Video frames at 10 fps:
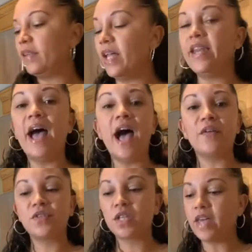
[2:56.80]
And then
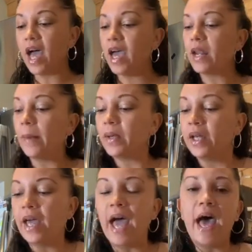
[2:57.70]
after that, I'm
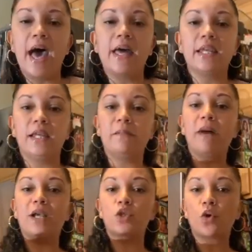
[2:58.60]
gonna add in
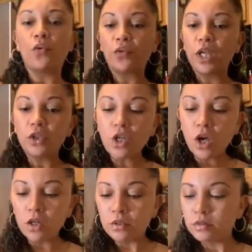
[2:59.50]
my
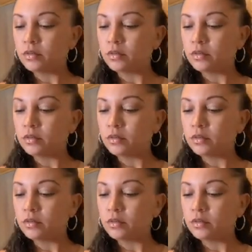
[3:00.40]
sofrito.